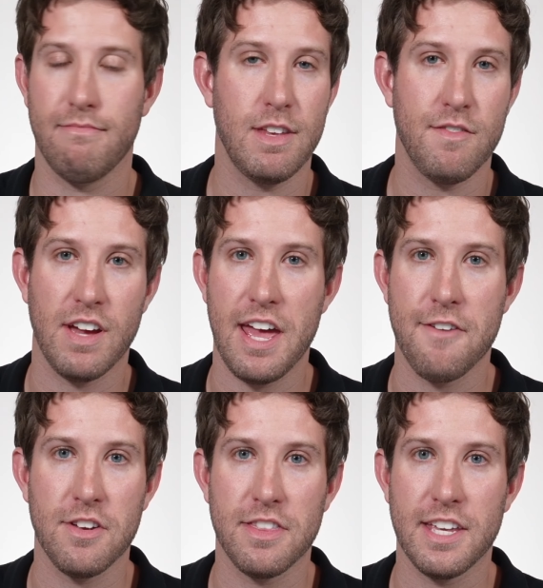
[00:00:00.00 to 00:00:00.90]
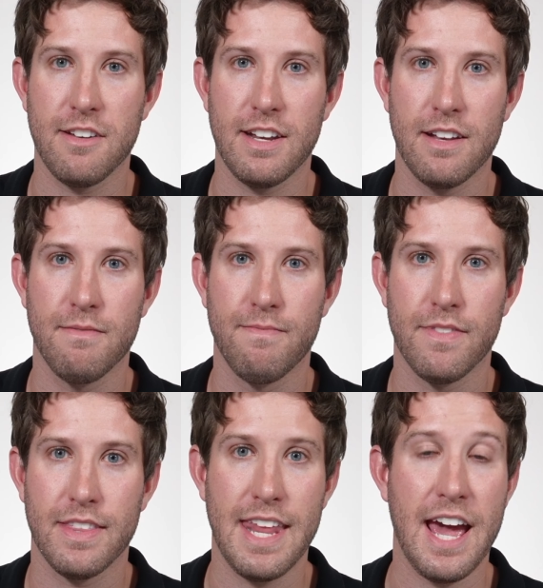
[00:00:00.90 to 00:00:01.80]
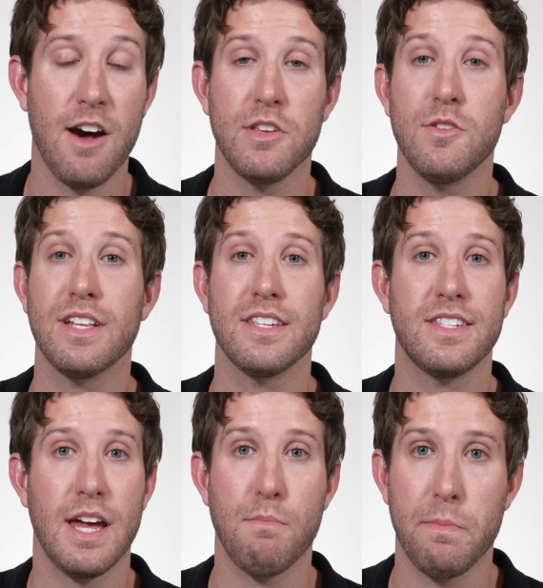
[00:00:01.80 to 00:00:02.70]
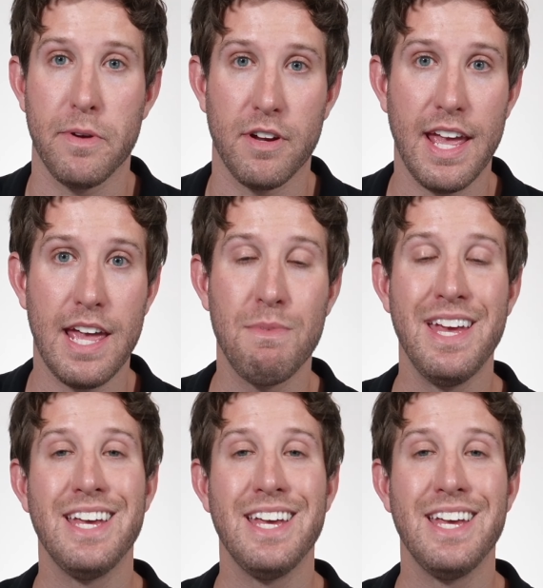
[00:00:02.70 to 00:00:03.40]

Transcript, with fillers: You've got everything you need. Now you can step up your game,